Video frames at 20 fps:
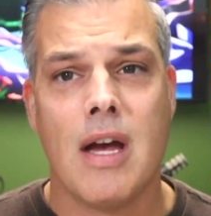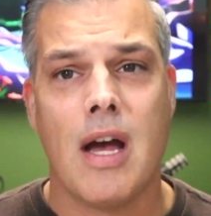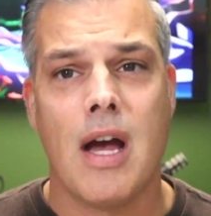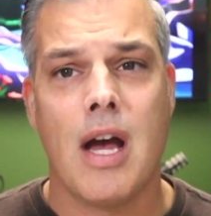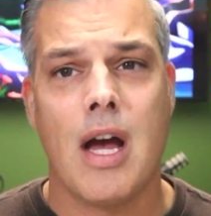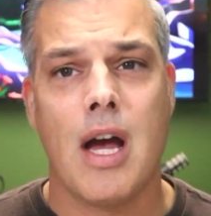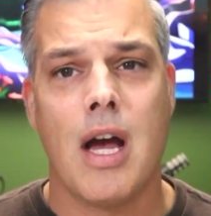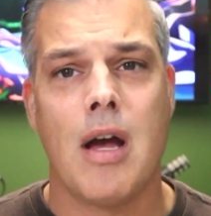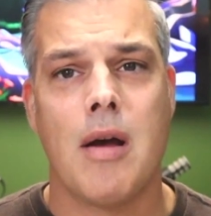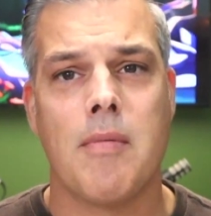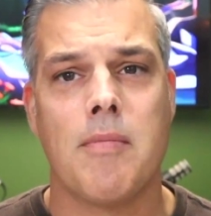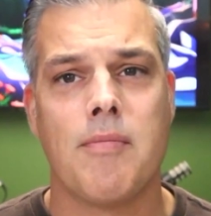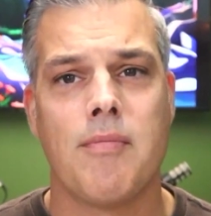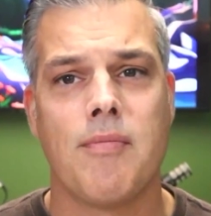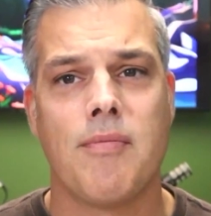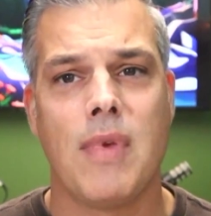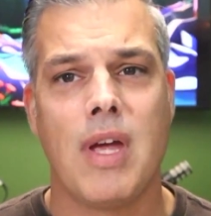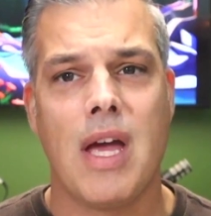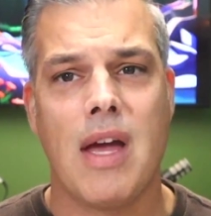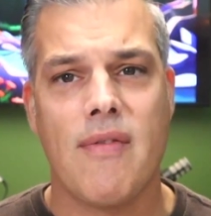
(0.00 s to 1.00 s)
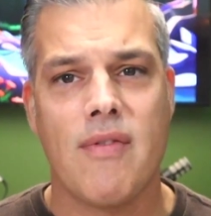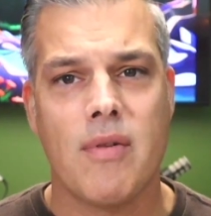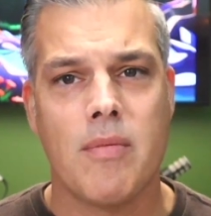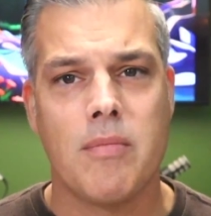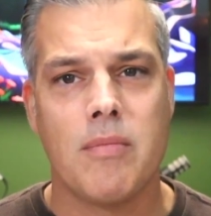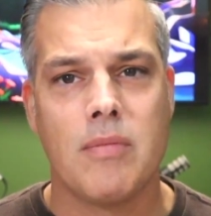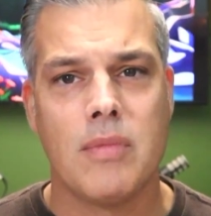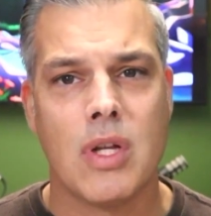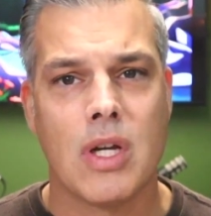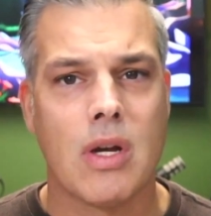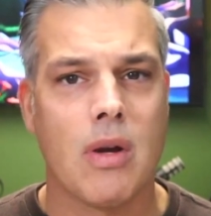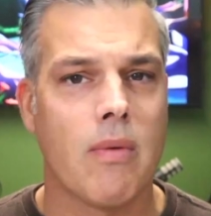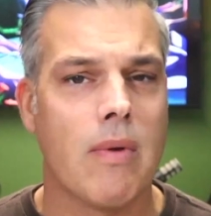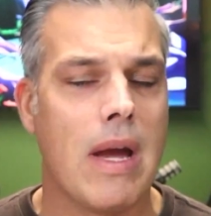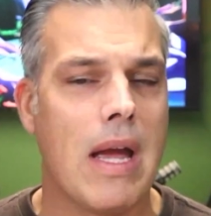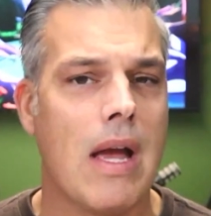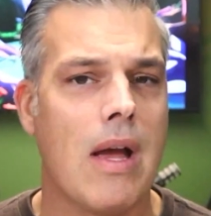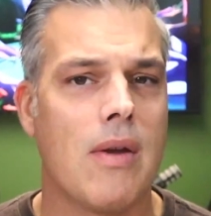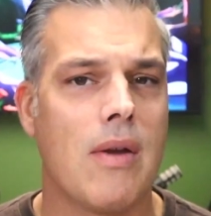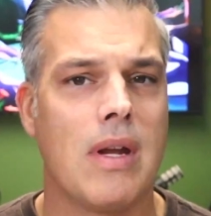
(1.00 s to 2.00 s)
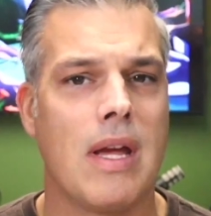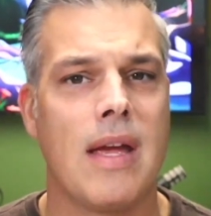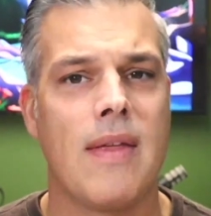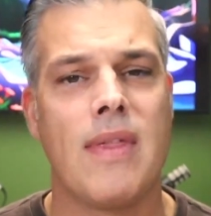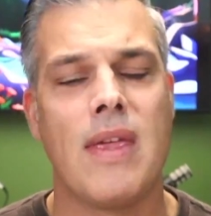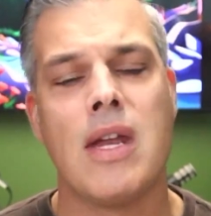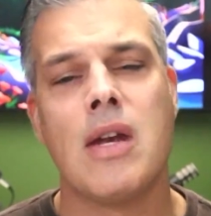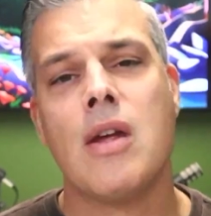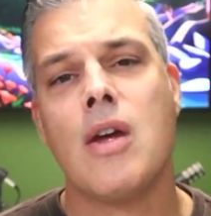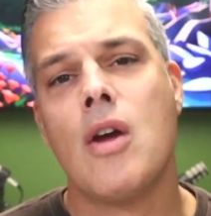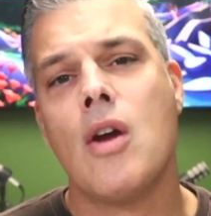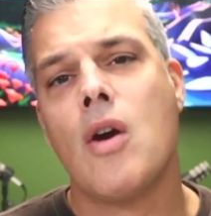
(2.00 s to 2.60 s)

Have them look around. And then